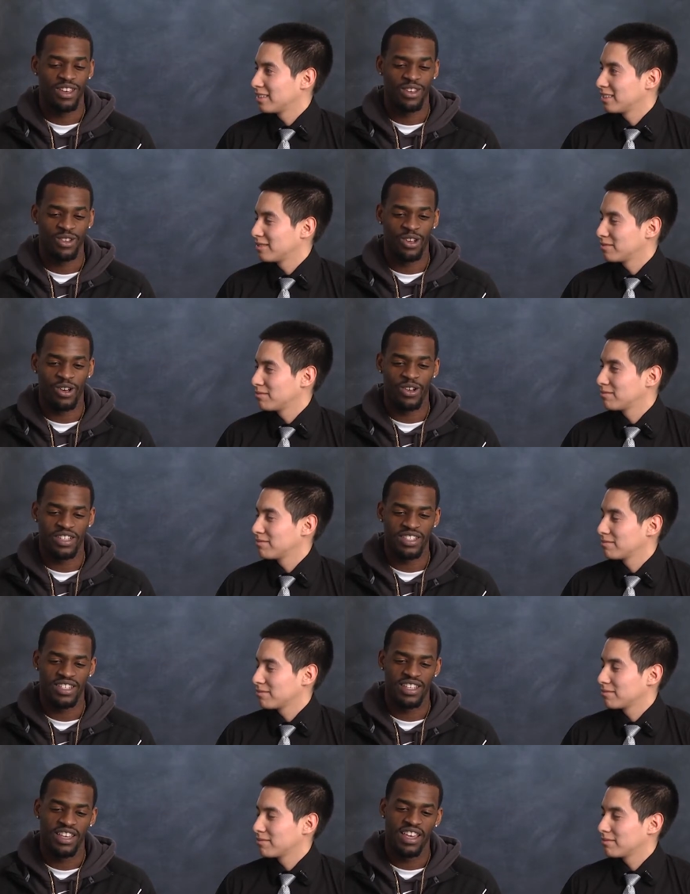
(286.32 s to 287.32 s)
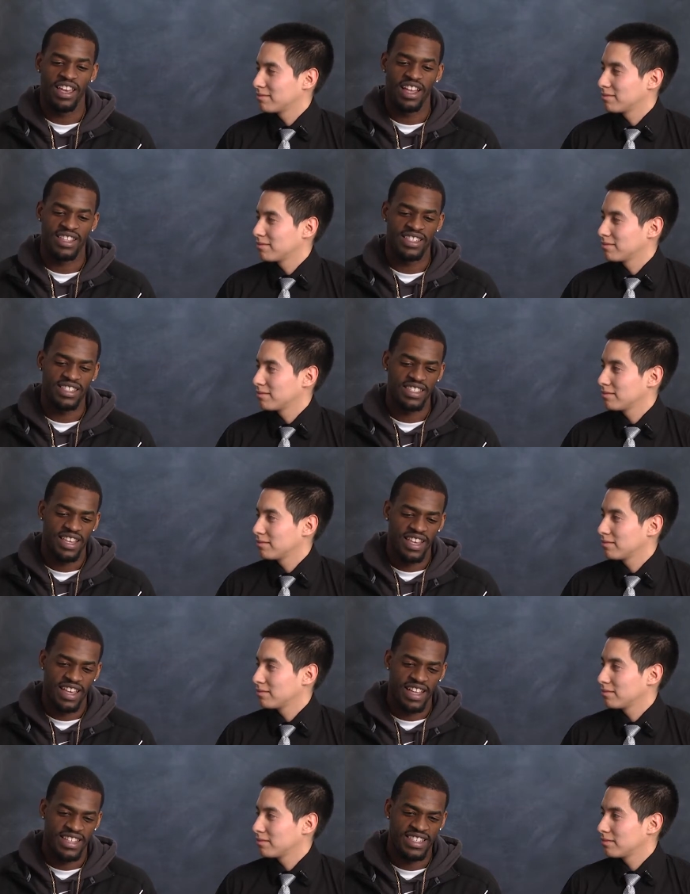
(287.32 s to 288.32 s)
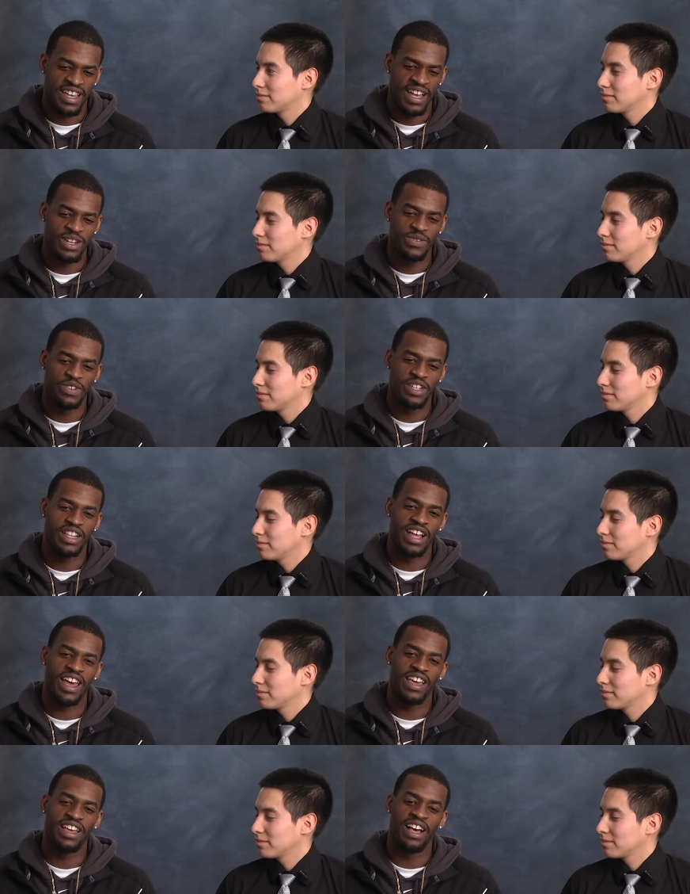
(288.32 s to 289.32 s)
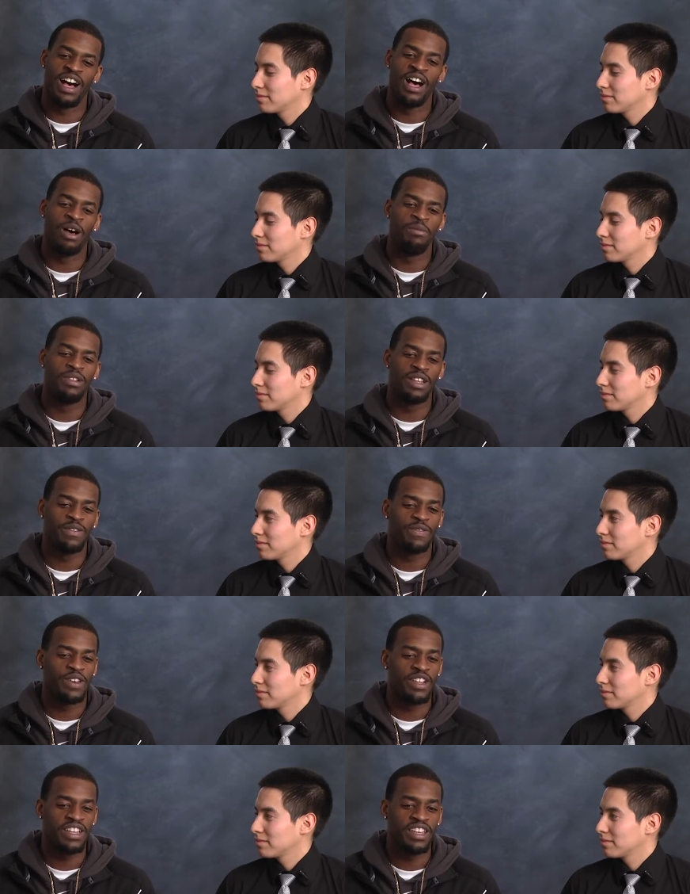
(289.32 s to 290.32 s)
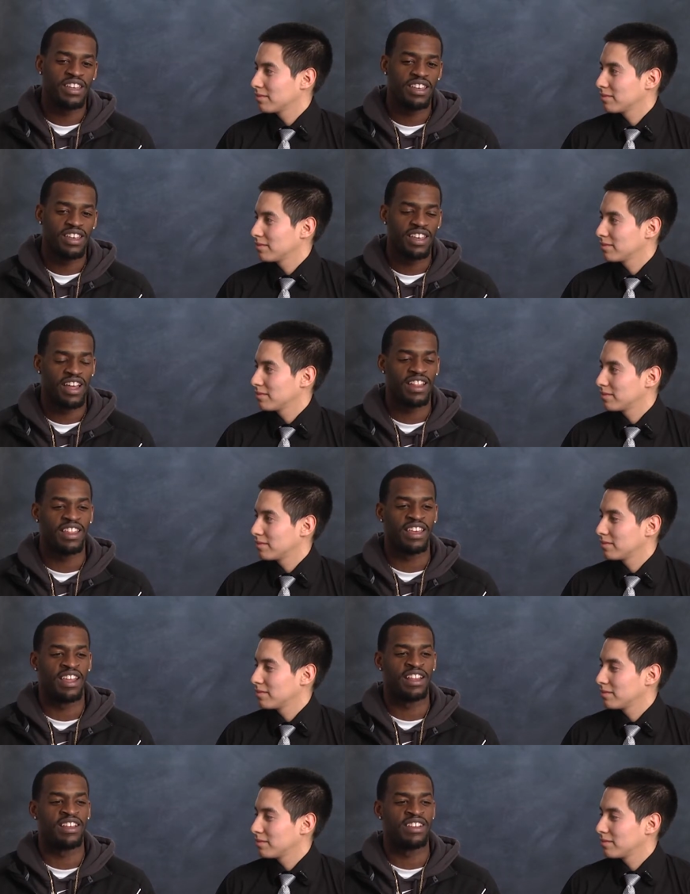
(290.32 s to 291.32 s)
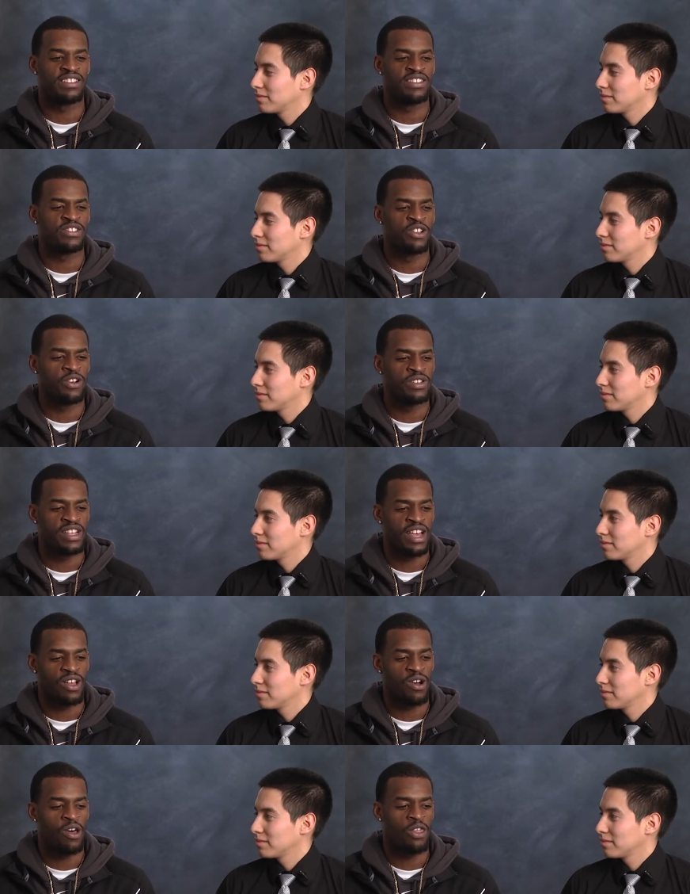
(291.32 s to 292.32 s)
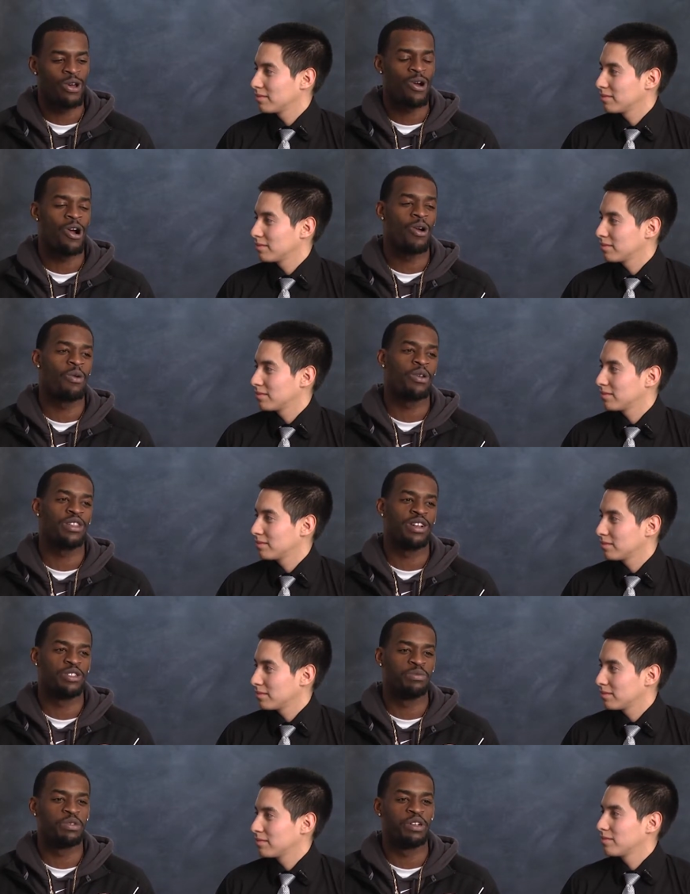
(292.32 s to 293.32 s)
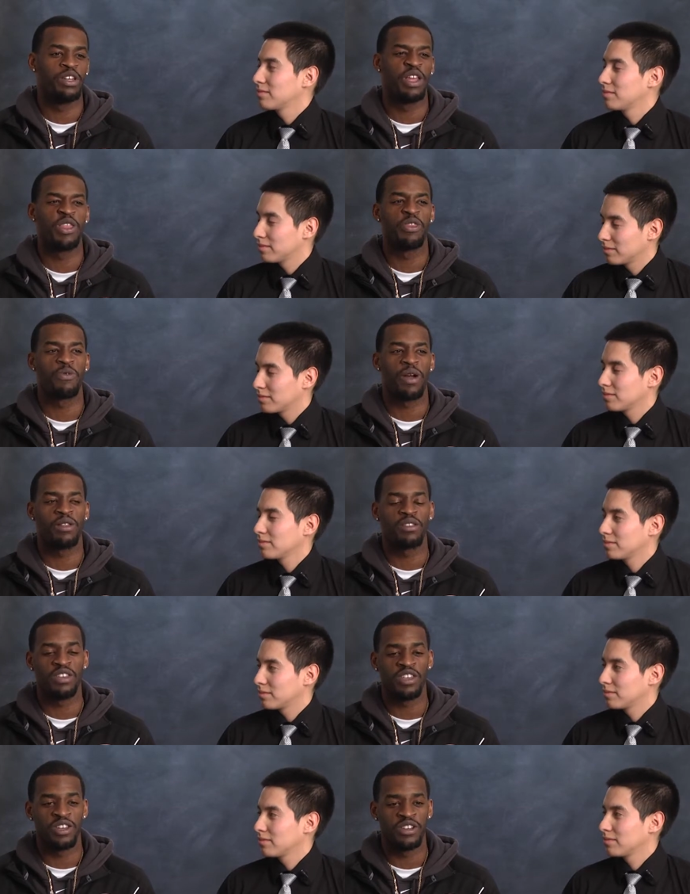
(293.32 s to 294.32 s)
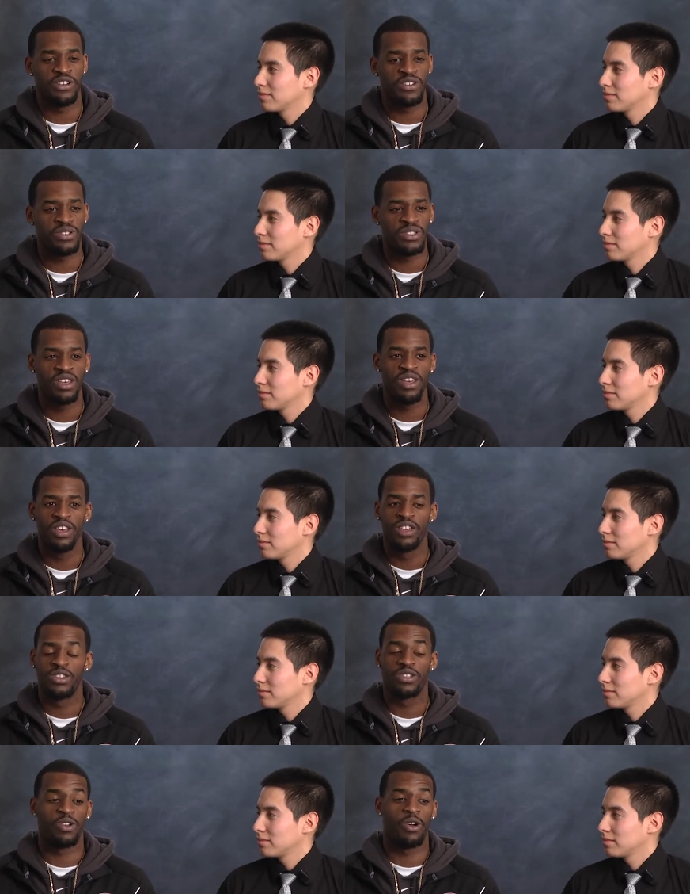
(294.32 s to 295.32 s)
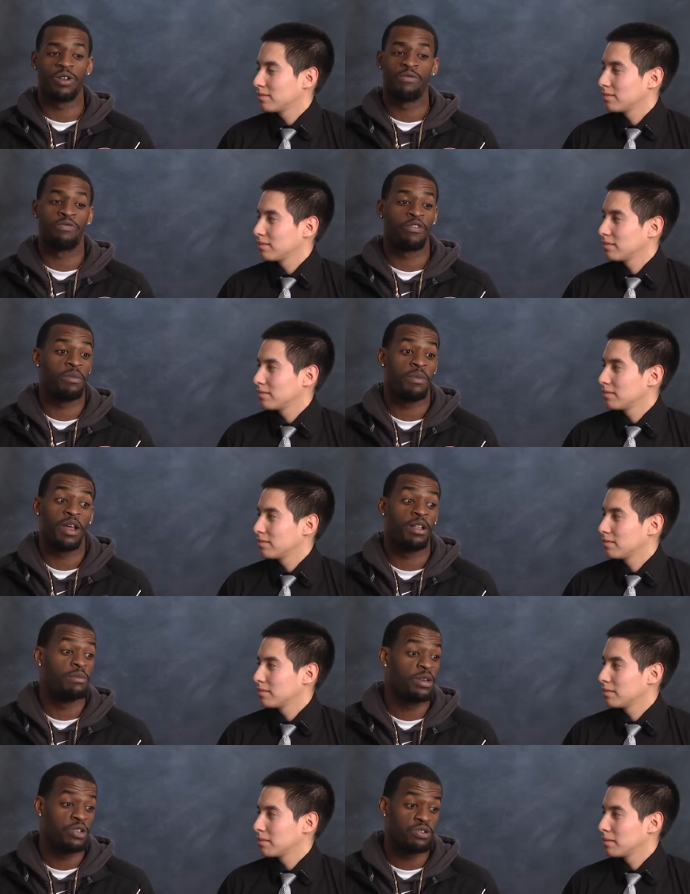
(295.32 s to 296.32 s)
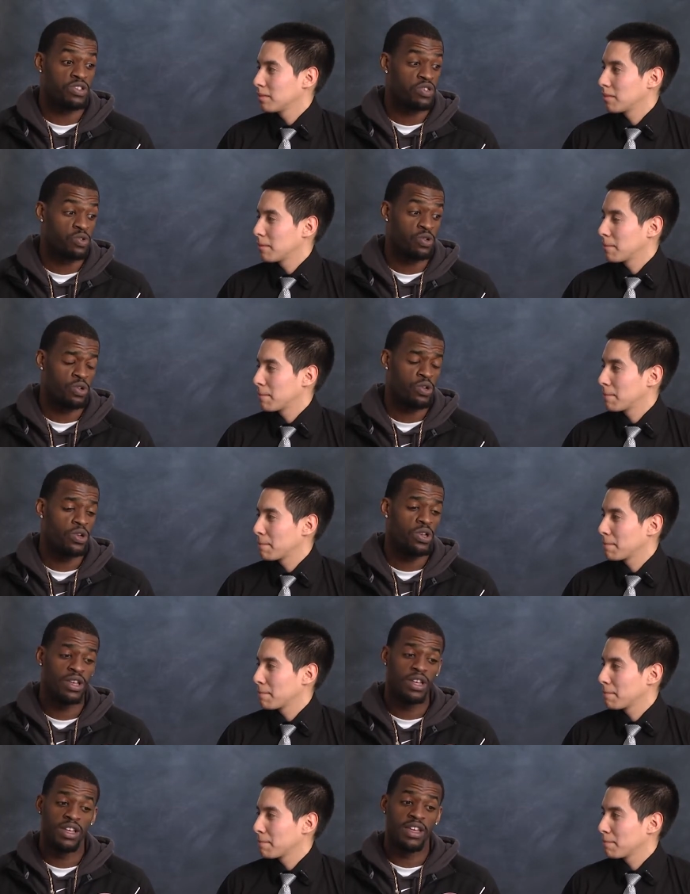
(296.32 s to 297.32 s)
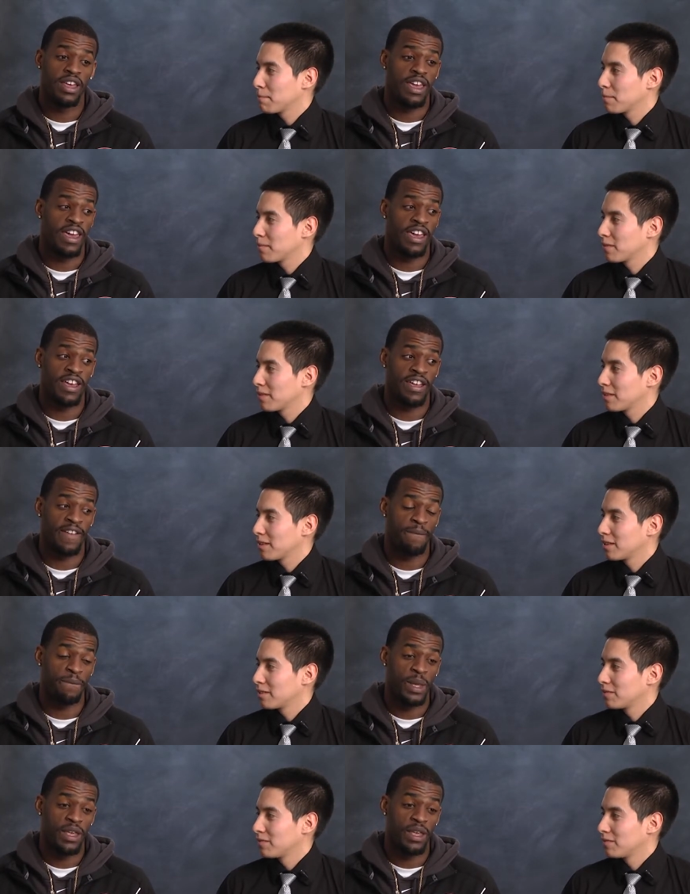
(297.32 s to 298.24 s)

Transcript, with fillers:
Speaker 1: you know, it's it's it's kind of a like a humbling feeling at the end because you know it's like all the hard work that you put in throughout the years, starting from elementary school and